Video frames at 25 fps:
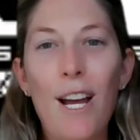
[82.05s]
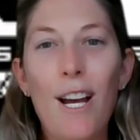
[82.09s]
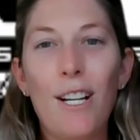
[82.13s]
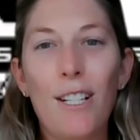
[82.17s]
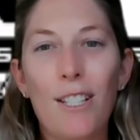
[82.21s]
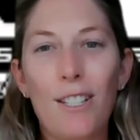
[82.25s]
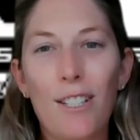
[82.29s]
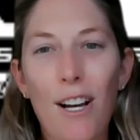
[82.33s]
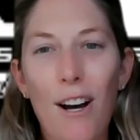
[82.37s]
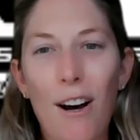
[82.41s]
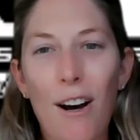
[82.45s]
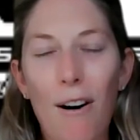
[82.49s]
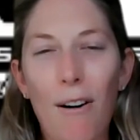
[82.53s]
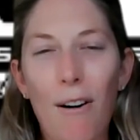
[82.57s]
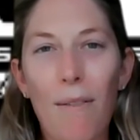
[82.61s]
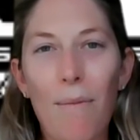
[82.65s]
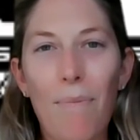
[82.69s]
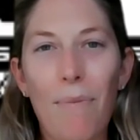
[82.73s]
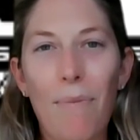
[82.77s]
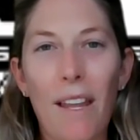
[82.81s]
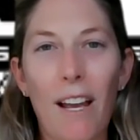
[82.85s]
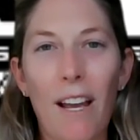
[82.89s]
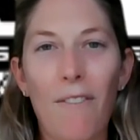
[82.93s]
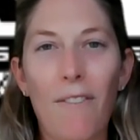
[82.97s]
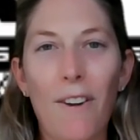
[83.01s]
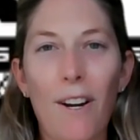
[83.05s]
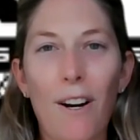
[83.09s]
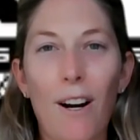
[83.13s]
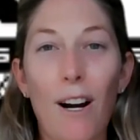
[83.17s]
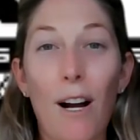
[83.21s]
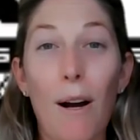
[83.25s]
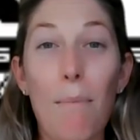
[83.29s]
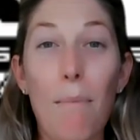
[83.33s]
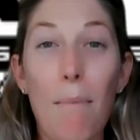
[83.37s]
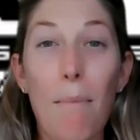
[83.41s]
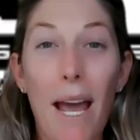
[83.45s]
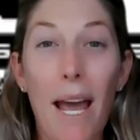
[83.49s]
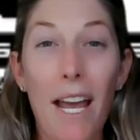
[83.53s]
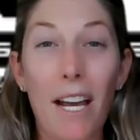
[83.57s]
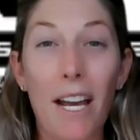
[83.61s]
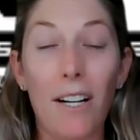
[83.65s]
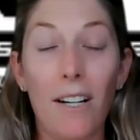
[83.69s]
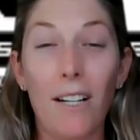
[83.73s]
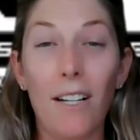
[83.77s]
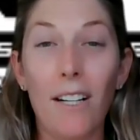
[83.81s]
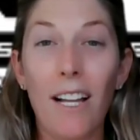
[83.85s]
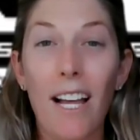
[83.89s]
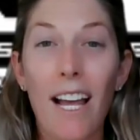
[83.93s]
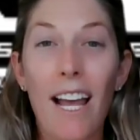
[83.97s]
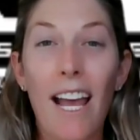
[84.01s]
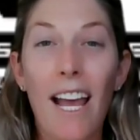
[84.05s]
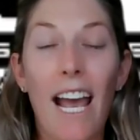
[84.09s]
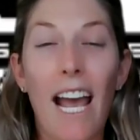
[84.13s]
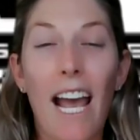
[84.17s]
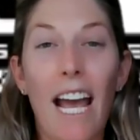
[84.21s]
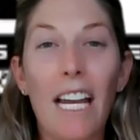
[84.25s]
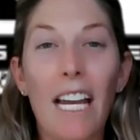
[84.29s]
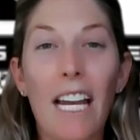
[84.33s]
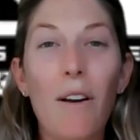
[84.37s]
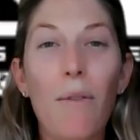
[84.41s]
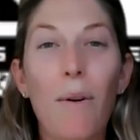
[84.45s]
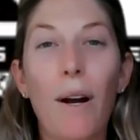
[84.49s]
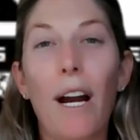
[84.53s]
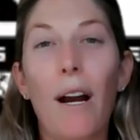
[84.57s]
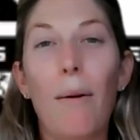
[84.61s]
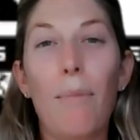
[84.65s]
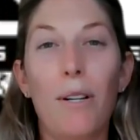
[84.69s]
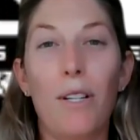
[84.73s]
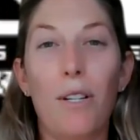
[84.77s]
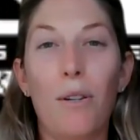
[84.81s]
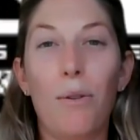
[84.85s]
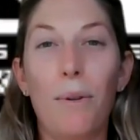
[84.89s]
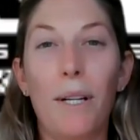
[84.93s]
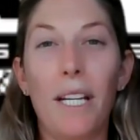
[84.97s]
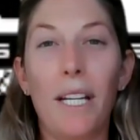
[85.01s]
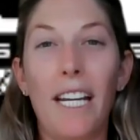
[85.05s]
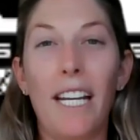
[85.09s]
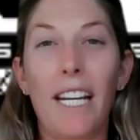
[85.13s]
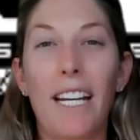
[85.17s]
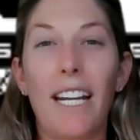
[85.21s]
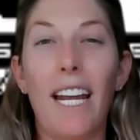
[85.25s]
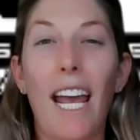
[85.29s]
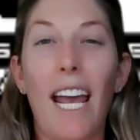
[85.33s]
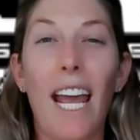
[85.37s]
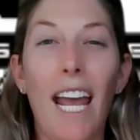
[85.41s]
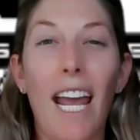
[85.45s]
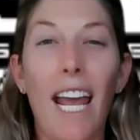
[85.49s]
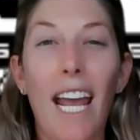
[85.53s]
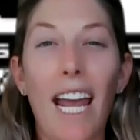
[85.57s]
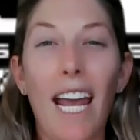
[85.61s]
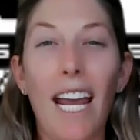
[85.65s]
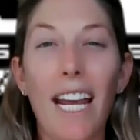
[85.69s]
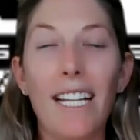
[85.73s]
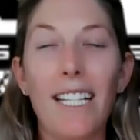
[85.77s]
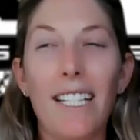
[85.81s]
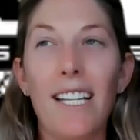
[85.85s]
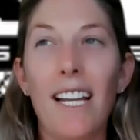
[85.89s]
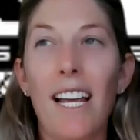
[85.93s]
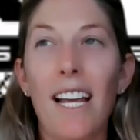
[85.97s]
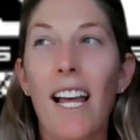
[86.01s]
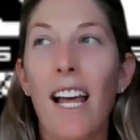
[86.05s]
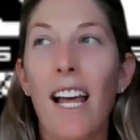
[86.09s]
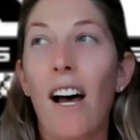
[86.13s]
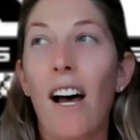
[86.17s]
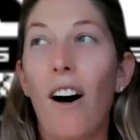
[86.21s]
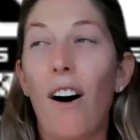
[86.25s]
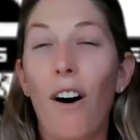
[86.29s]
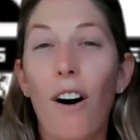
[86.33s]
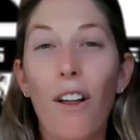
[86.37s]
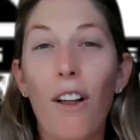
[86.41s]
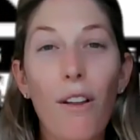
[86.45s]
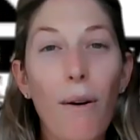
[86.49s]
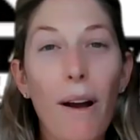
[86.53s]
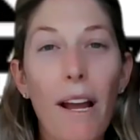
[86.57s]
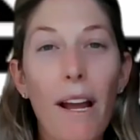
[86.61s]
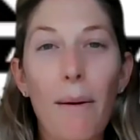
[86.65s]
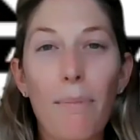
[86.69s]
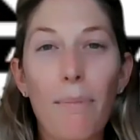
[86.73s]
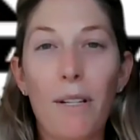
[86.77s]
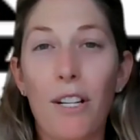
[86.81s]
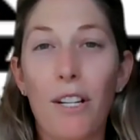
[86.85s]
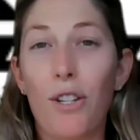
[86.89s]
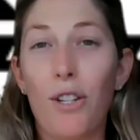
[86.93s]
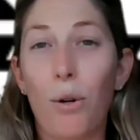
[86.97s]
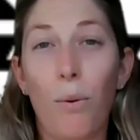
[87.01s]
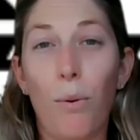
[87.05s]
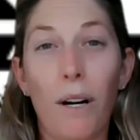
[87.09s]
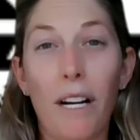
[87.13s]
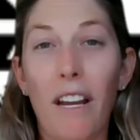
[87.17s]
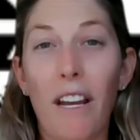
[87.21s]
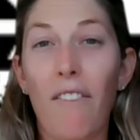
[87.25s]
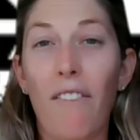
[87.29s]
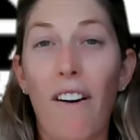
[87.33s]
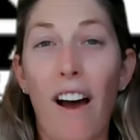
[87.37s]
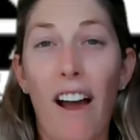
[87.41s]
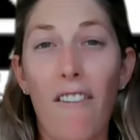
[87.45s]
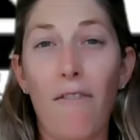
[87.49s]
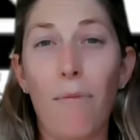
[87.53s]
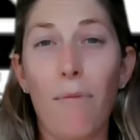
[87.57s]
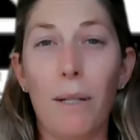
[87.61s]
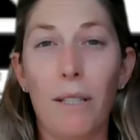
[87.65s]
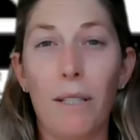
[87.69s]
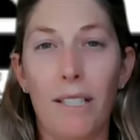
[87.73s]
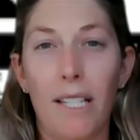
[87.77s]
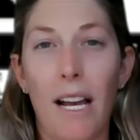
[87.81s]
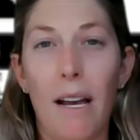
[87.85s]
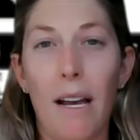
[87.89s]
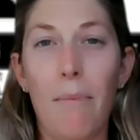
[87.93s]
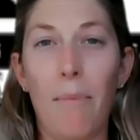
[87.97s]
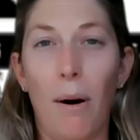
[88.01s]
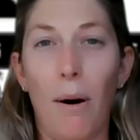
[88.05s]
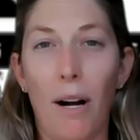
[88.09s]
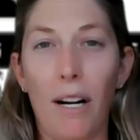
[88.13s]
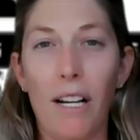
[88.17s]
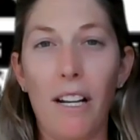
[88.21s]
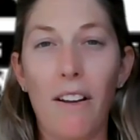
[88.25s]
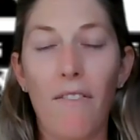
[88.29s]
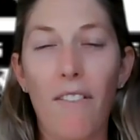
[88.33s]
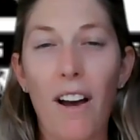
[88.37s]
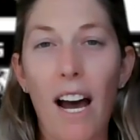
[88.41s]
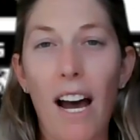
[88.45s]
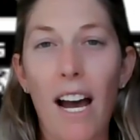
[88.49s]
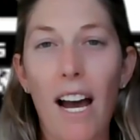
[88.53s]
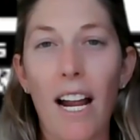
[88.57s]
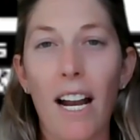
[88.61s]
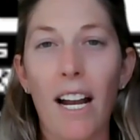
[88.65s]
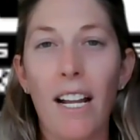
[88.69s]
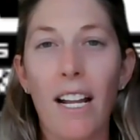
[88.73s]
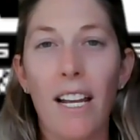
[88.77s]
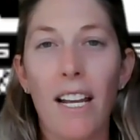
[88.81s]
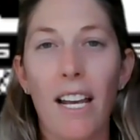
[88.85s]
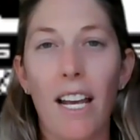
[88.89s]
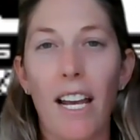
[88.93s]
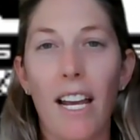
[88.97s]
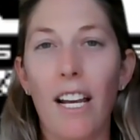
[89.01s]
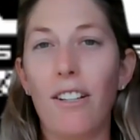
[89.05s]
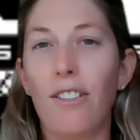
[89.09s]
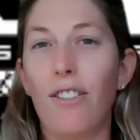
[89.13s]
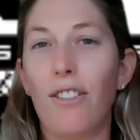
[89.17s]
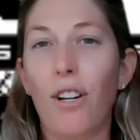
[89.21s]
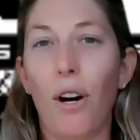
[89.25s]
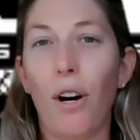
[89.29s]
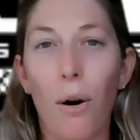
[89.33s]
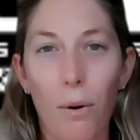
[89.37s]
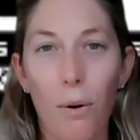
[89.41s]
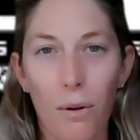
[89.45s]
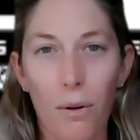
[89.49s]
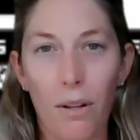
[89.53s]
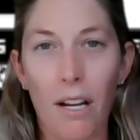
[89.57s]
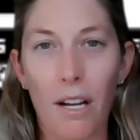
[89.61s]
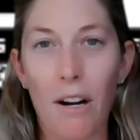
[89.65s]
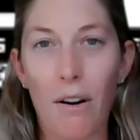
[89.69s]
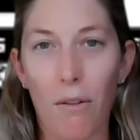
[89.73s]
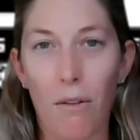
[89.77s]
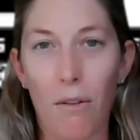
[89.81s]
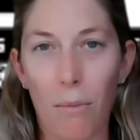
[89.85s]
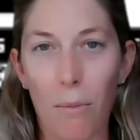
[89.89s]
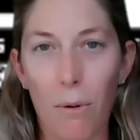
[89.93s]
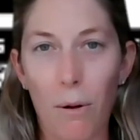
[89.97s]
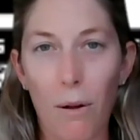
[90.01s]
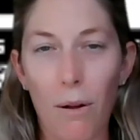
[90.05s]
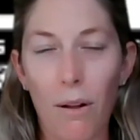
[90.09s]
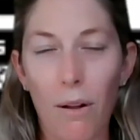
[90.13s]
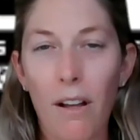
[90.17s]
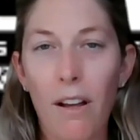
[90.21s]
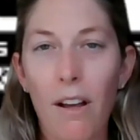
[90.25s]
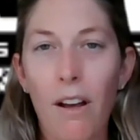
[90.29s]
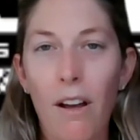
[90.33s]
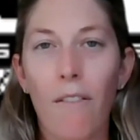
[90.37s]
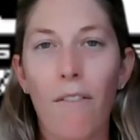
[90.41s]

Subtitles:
So if you're a male, anywhere between 8 all the way up to 25% body fat is totally normal.